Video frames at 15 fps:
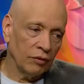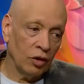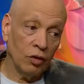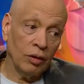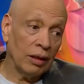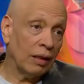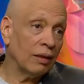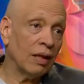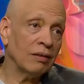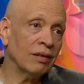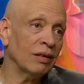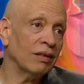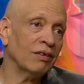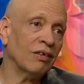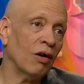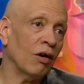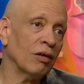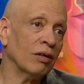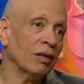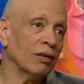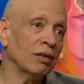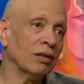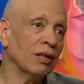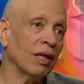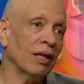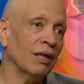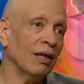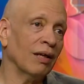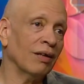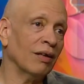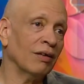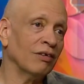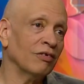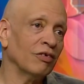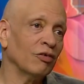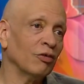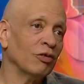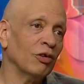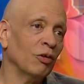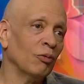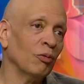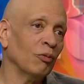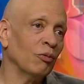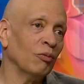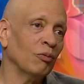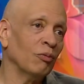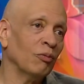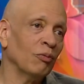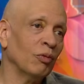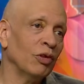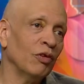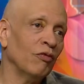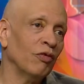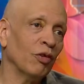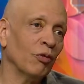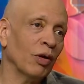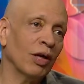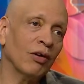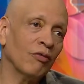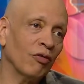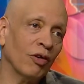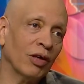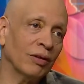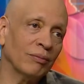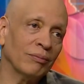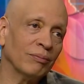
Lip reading: It's a hard thing to say. Yeah, it's just when you feel ready for it.